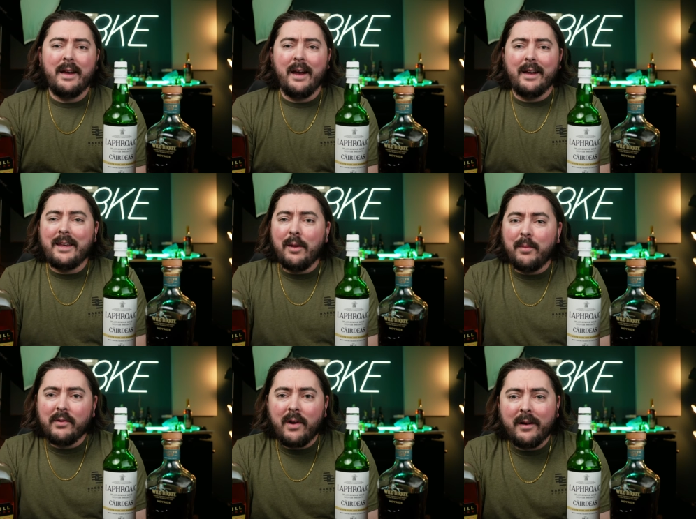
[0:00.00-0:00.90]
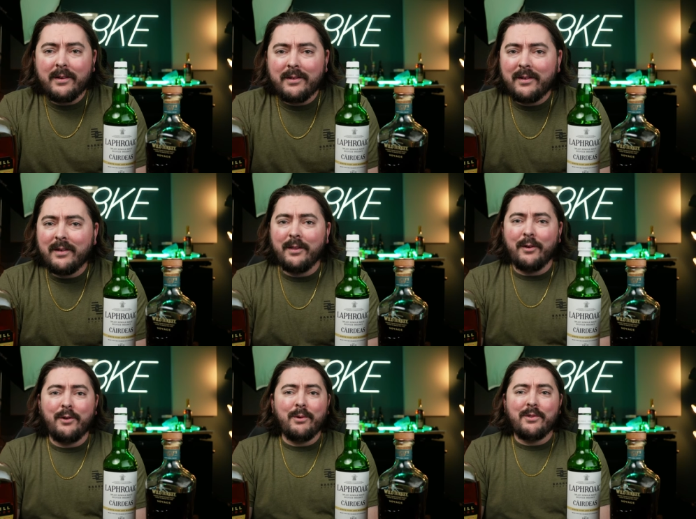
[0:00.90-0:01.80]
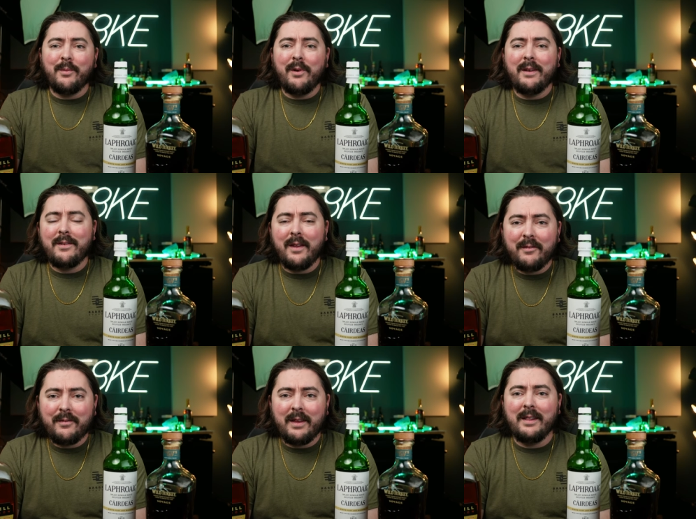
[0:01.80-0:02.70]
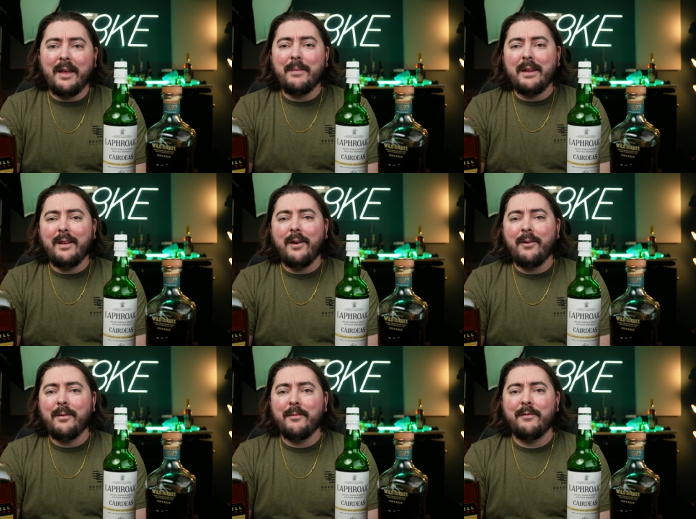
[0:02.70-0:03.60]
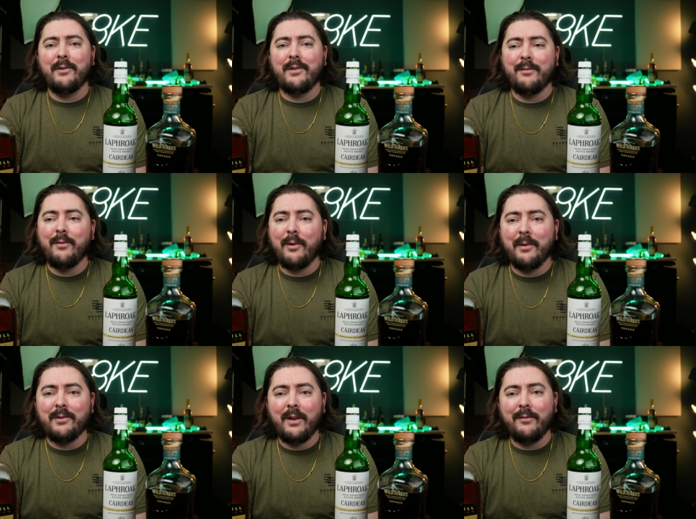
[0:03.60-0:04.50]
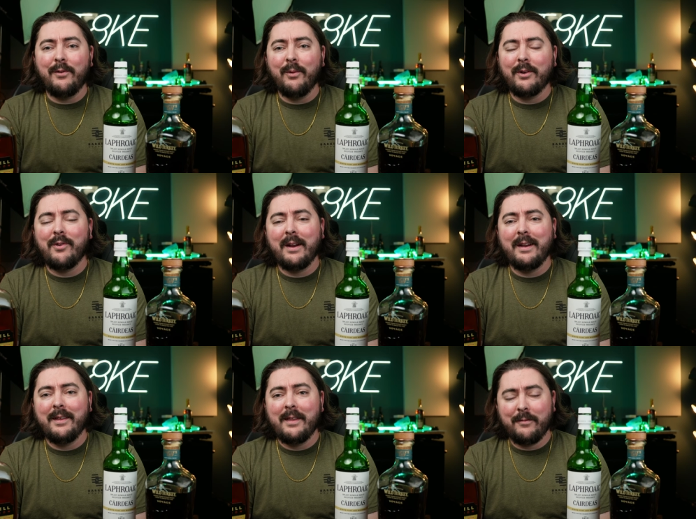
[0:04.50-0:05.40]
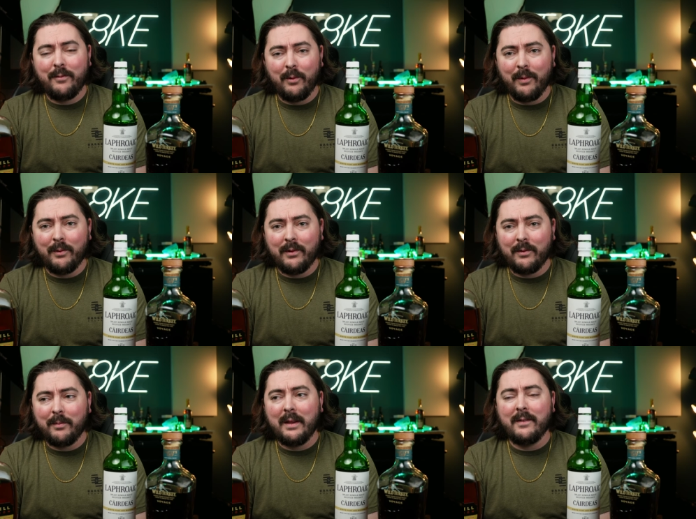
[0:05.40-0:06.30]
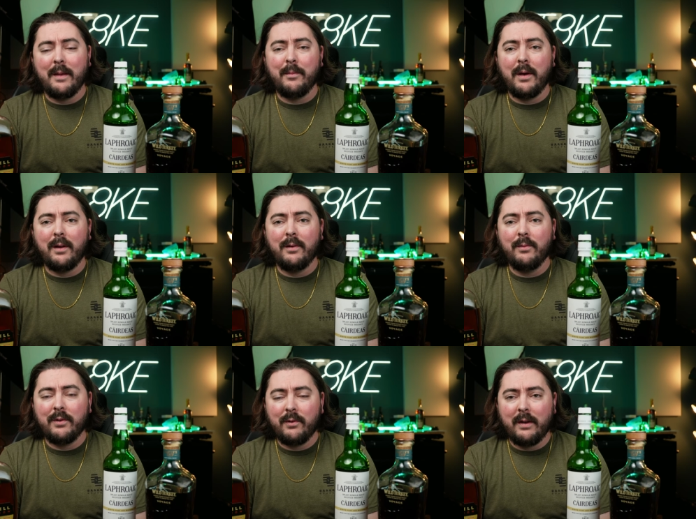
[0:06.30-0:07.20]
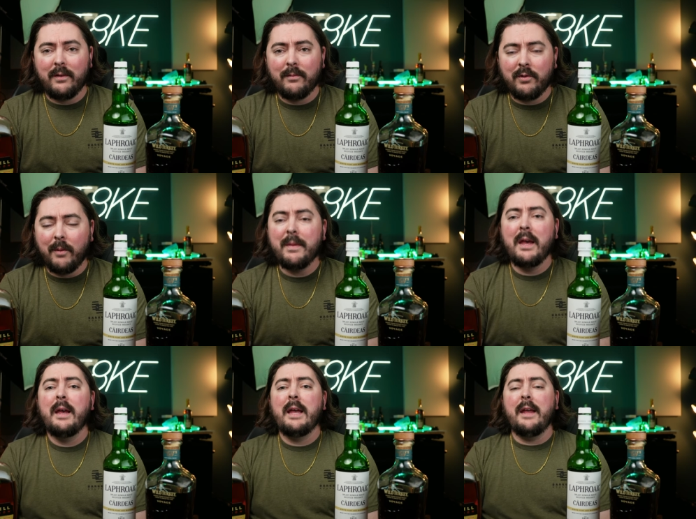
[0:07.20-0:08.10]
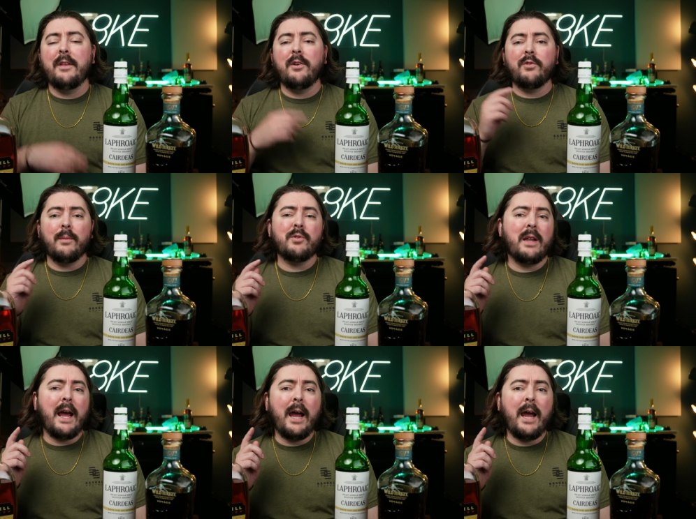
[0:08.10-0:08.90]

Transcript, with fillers: uh, Keeper's Heart. They're doing some great stuff. And let me know, first and foremost, if you are trying to get that Four Roses because that bottle was great. So, in the description,